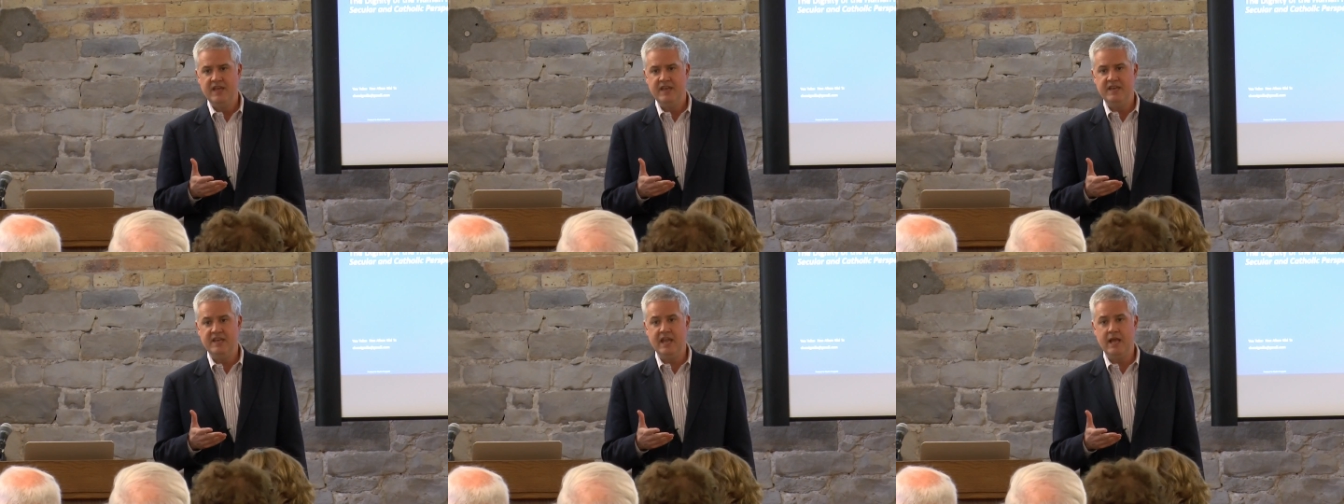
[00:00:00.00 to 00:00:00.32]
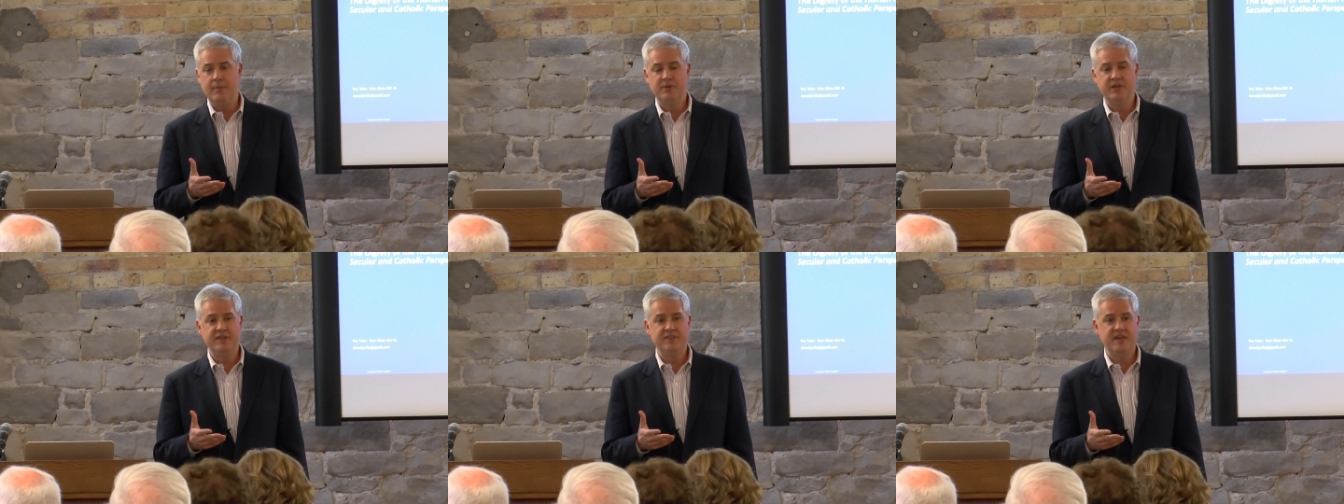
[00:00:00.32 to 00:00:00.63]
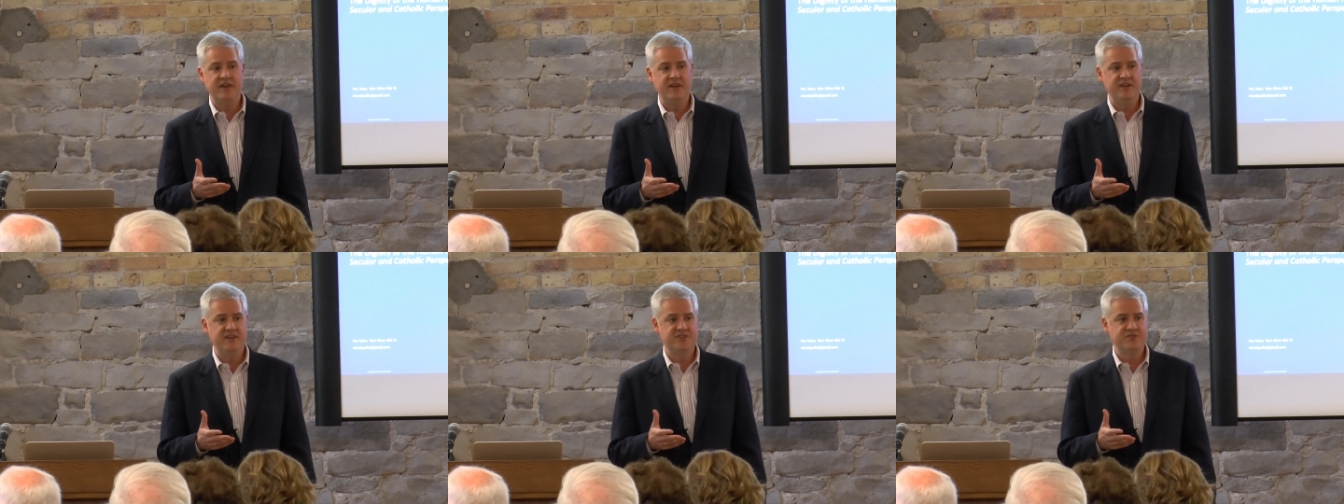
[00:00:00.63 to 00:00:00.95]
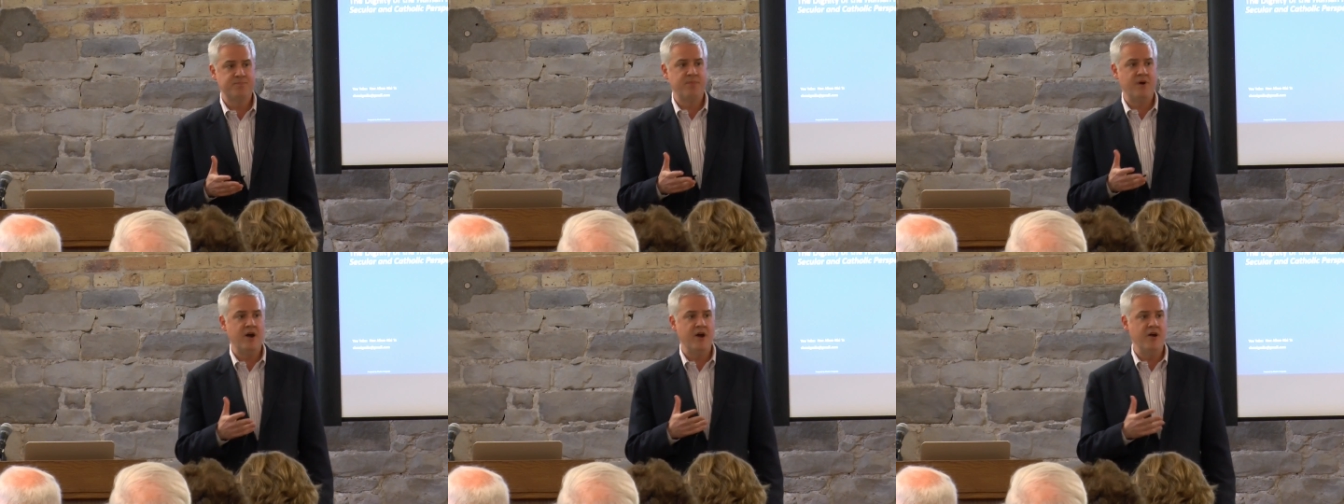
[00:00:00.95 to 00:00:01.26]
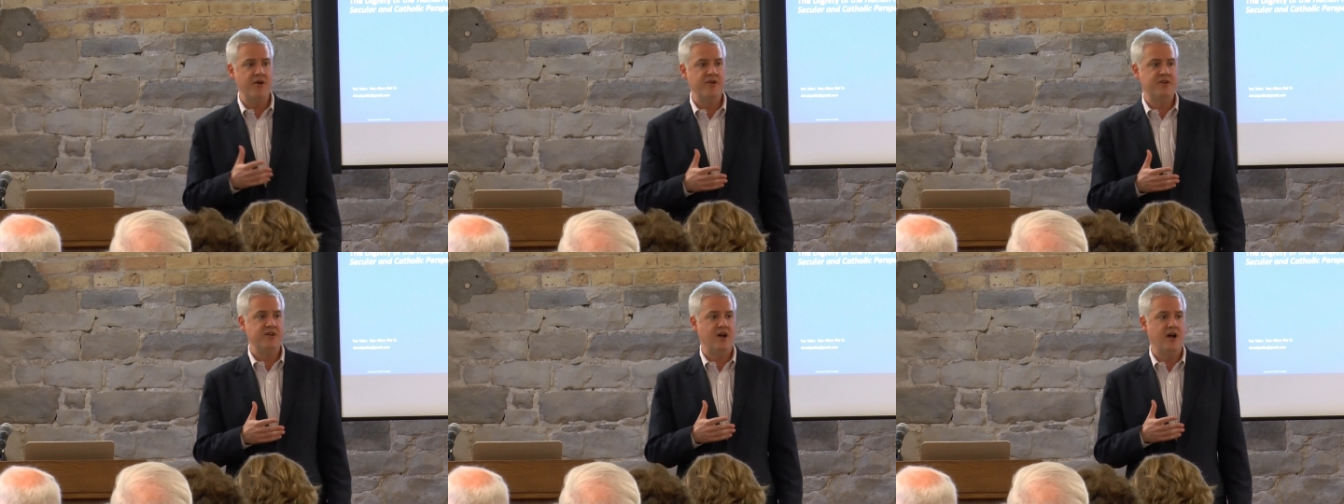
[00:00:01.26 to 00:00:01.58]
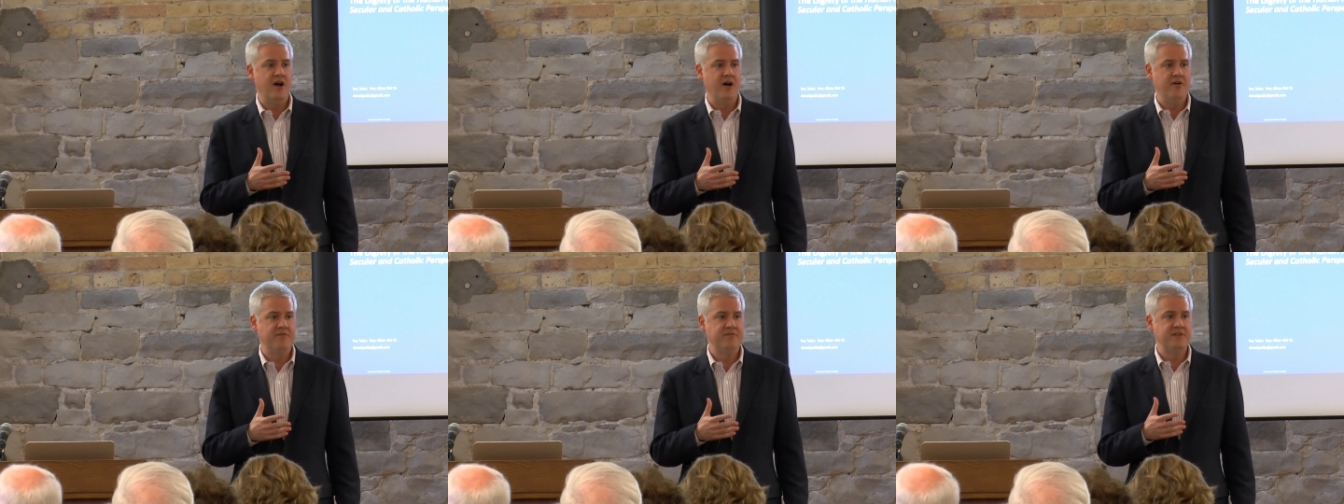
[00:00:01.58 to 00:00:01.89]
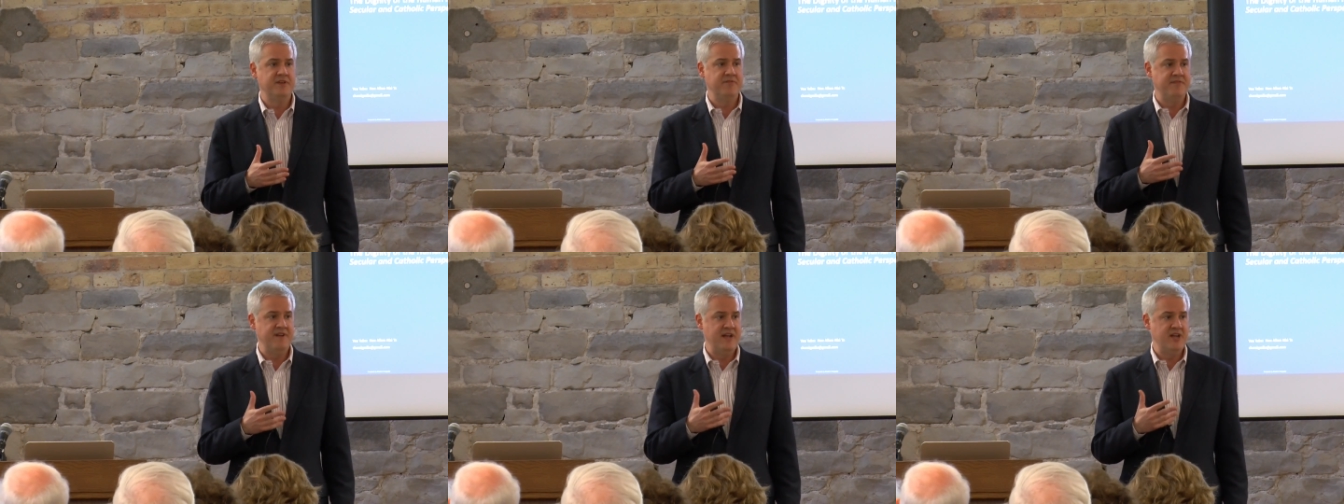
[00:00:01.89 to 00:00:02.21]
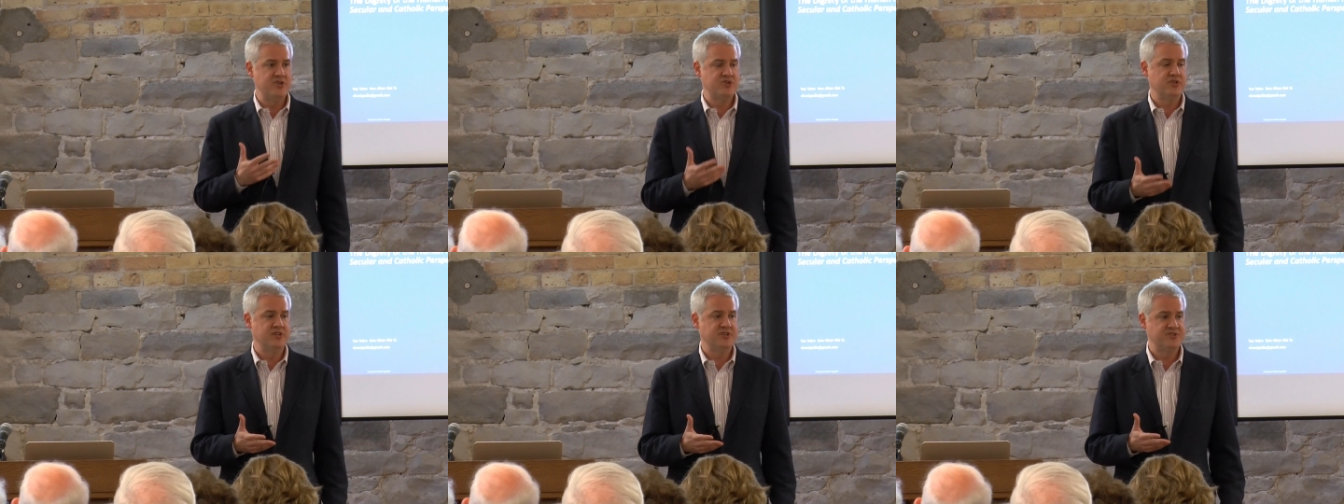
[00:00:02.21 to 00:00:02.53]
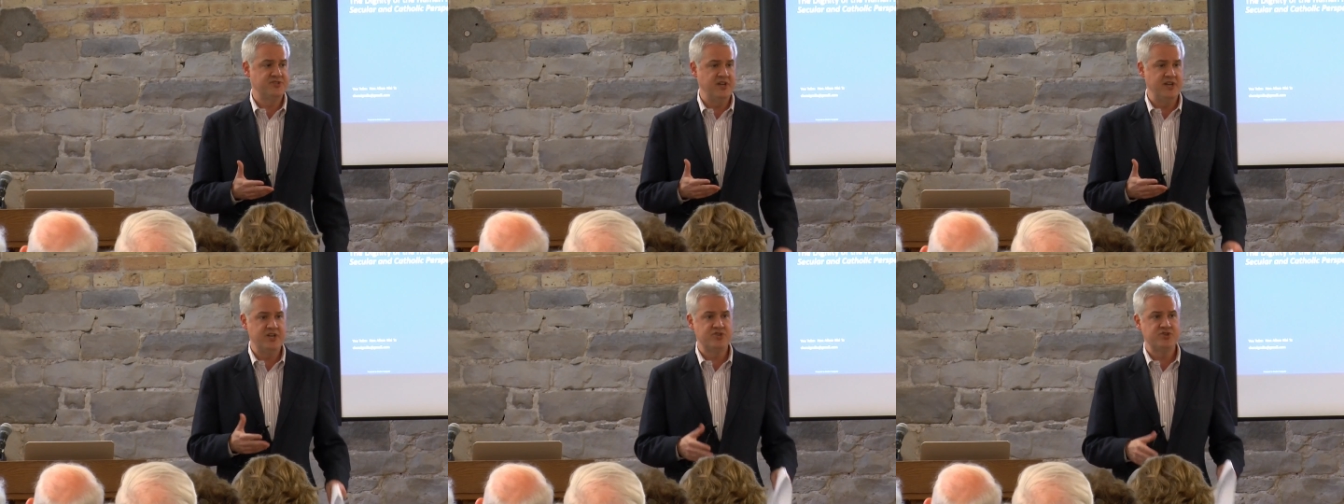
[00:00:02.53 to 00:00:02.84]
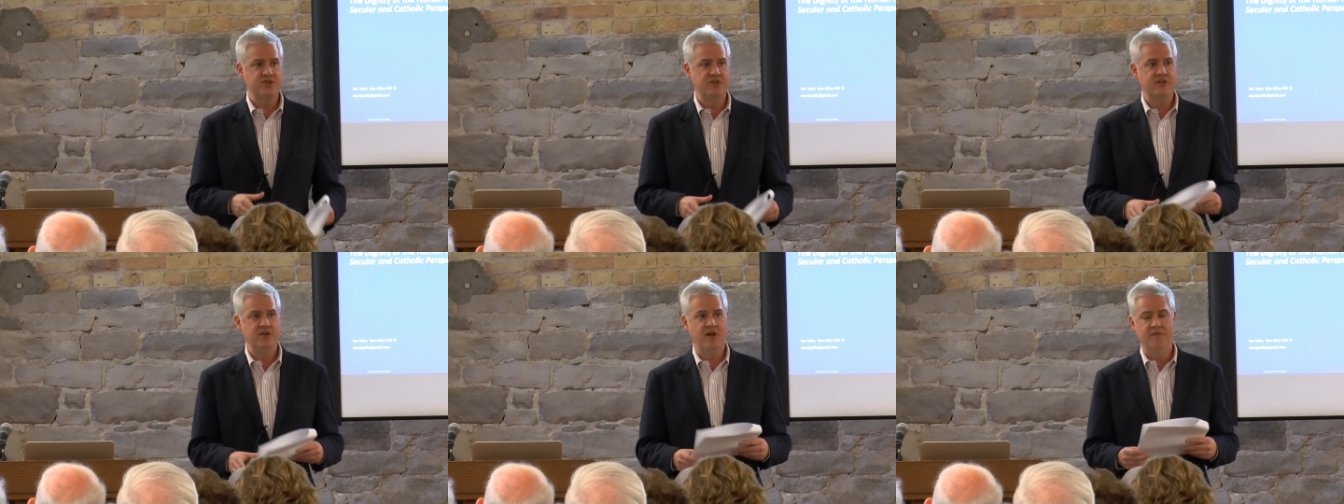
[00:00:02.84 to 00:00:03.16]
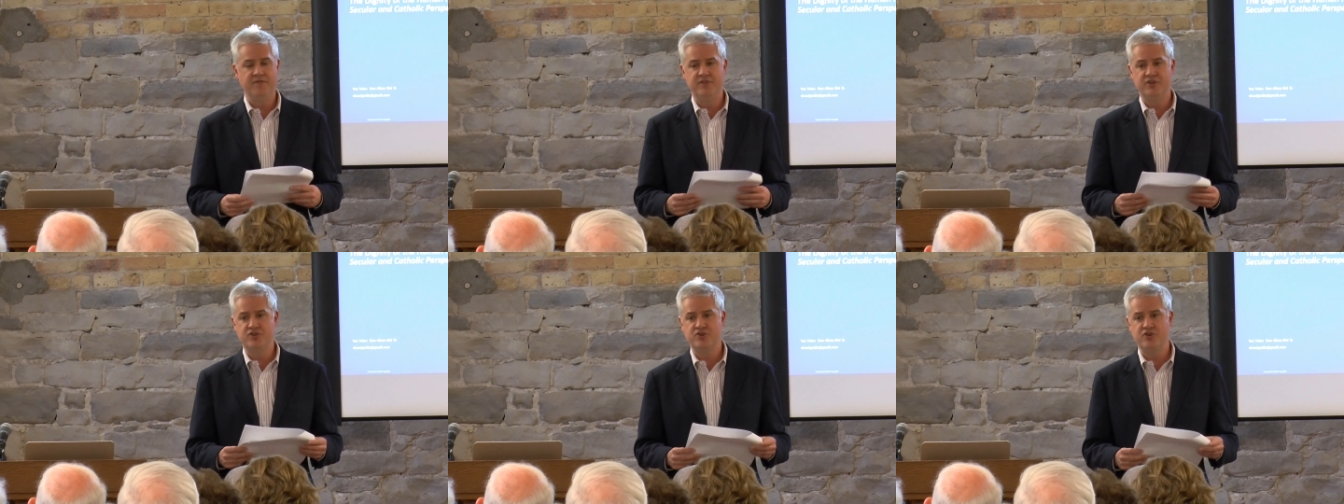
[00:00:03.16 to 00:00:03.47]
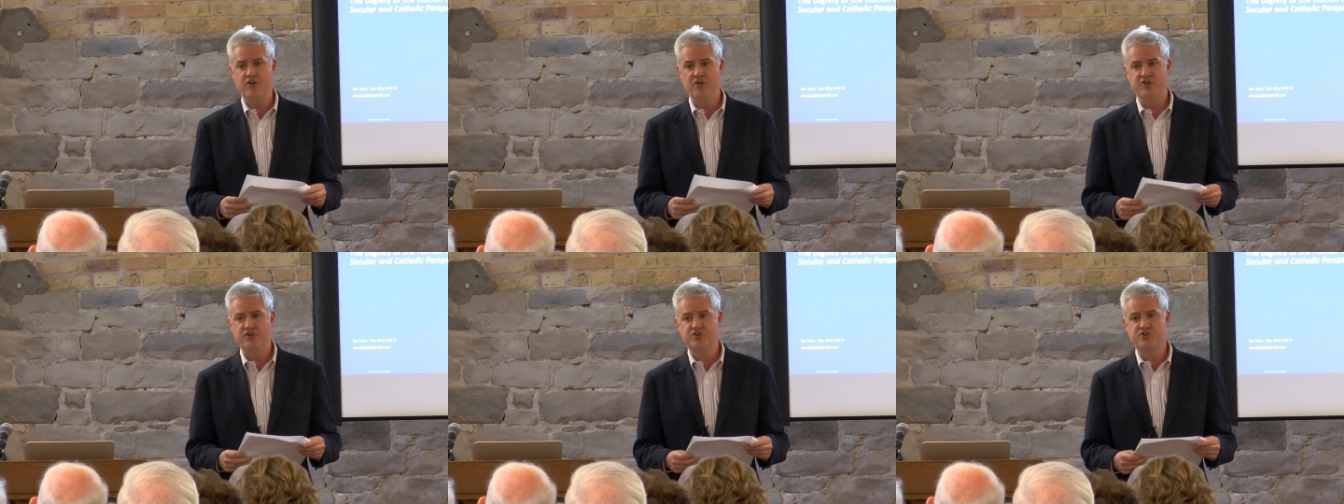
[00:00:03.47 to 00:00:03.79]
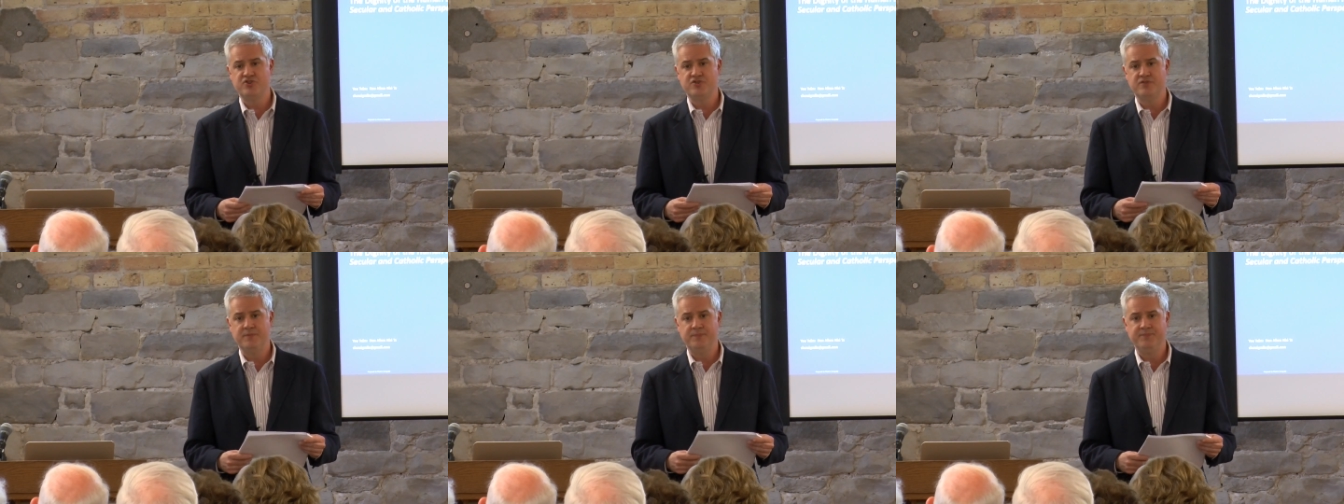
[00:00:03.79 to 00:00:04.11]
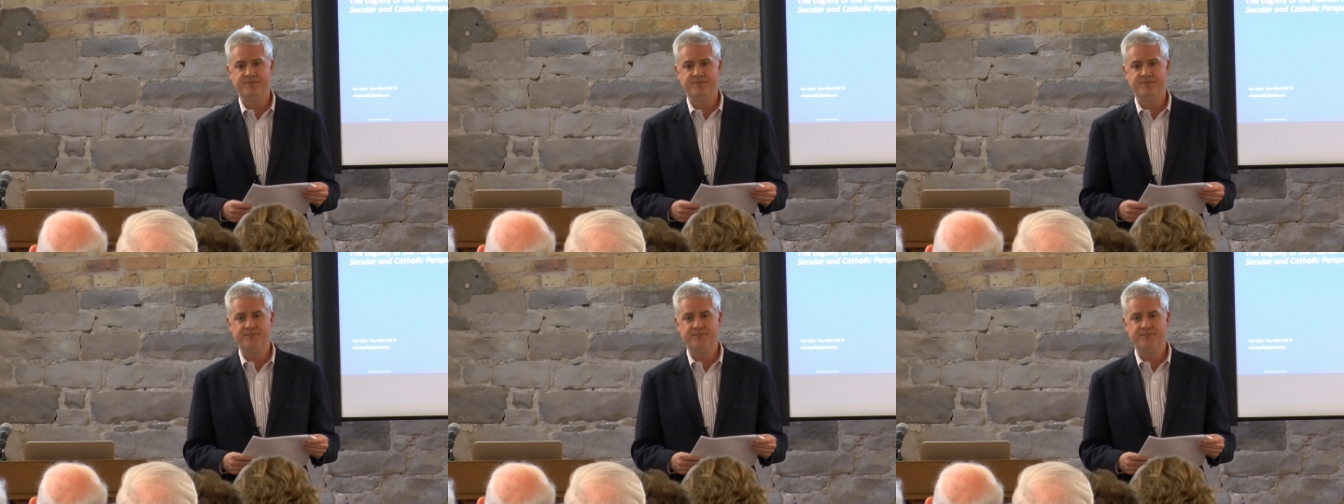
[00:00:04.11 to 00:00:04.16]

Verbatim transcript: namely that it is part of the evangelization of the church,